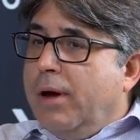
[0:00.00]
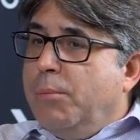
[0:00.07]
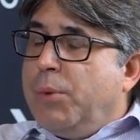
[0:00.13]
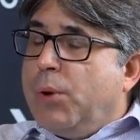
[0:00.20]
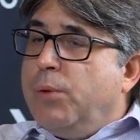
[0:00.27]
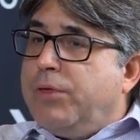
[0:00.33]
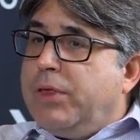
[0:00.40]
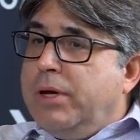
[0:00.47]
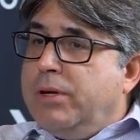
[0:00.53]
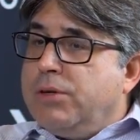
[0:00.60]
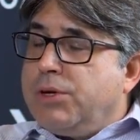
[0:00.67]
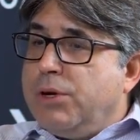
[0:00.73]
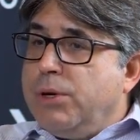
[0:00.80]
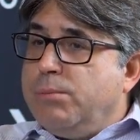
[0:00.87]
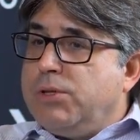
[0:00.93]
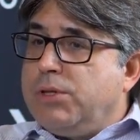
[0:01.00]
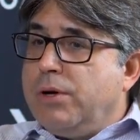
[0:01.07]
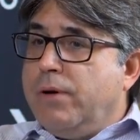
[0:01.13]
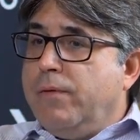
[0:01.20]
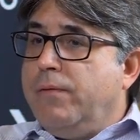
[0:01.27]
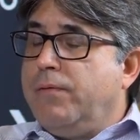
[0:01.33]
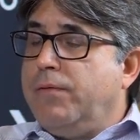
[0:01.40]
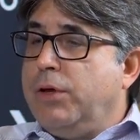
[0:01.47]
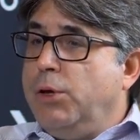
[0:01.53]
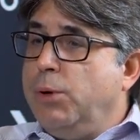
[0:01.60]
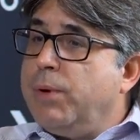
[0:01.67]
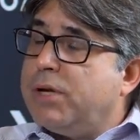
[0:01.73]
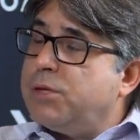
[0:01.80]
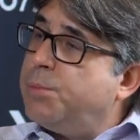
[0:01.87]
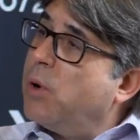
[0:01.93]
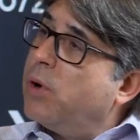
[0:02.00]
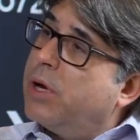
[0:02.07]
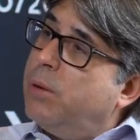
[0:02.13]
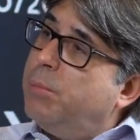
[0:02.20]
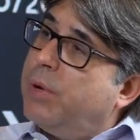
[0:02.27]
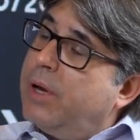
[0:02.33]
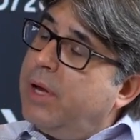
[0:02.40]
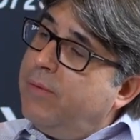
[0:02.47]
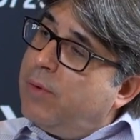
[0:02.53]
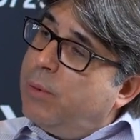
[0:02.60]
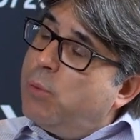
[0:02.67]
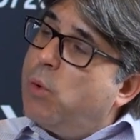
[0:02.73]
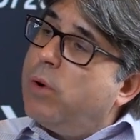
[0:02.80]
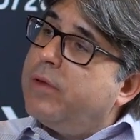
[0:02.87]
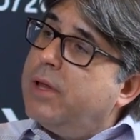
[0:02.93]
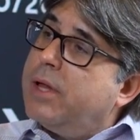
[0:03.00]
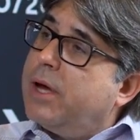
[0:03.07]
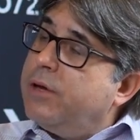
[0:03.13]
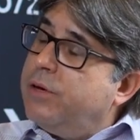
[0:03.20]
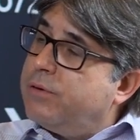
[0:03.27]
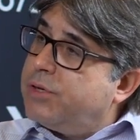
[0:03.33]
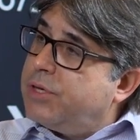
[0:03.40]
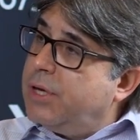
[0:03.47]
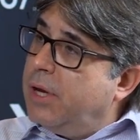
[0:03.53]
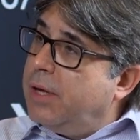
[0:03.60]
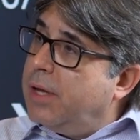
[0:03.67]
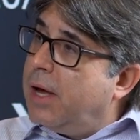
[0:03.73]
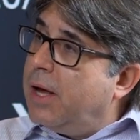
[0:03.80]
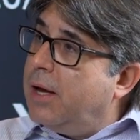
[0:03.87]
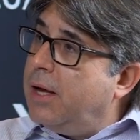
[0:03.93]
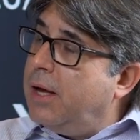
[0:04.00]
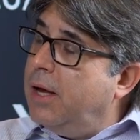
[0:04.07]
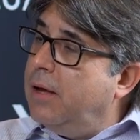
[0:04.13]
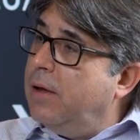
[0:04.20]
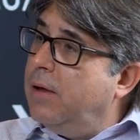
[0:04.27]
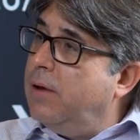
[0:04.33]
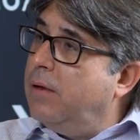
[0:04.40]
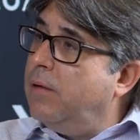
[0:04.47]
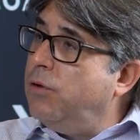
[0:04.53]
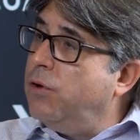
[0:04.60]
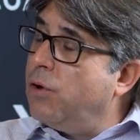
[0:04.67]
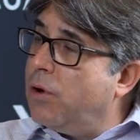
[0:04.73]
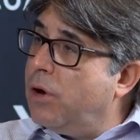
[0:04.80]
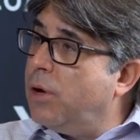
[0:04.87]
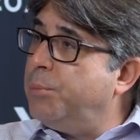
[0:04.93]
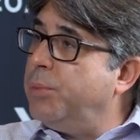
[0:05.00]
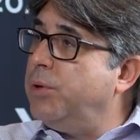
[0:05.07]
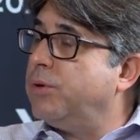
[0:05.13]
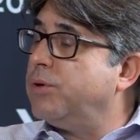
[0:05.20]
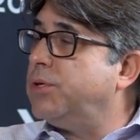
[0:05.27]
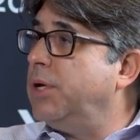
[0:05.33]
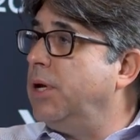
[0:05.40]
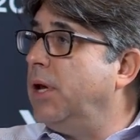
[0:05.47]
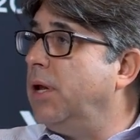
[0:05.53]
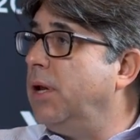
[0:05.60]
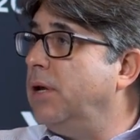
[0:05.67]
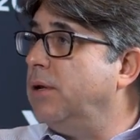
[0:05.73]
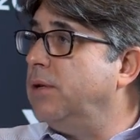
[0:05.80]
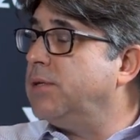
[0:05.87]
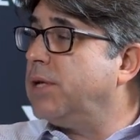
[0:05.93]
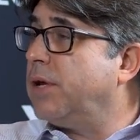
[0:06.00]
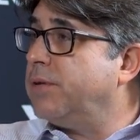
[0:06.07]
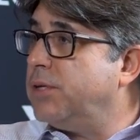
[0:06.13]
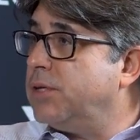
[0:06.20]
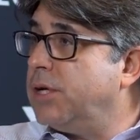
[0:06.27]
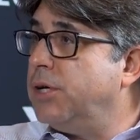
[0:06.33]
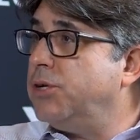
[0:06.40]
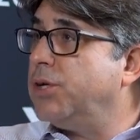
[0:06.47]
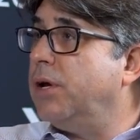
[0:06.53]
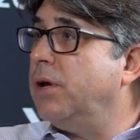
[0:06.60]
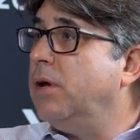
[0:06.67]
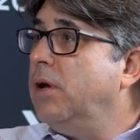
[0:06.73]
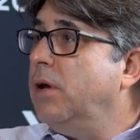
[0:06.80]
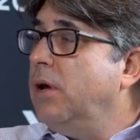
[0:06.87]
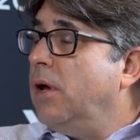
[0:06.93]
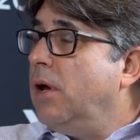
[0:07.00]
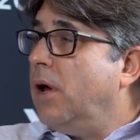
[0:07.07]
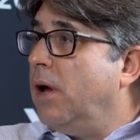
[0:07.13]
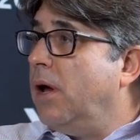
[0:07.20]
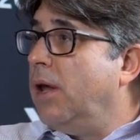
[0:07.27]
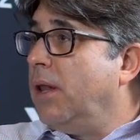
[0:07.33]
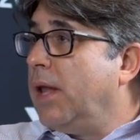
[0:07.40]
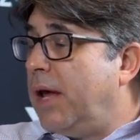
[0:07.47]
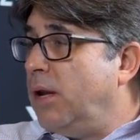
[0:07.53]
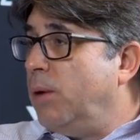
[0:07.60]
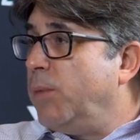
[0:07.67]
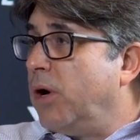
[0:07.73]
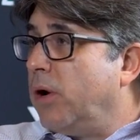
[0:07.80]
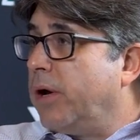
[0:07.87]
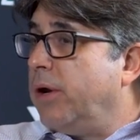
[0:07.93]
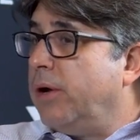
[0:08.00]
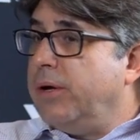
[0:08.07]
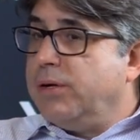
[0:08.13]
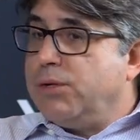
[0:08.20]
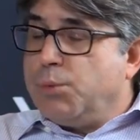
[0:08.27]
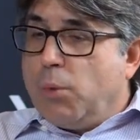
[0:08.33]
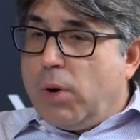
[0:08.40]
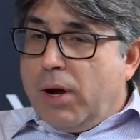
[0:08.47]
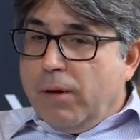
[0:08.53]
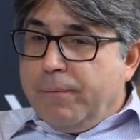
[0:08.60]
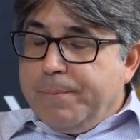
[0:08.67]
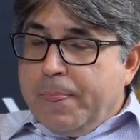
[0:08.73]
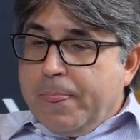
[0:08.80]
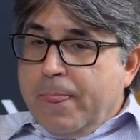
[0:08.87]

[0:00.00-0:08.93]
both in terms of the US market, but even more than that, you're seeing that in Europe, you're seeing it in Southeast Asia, Latin America as well.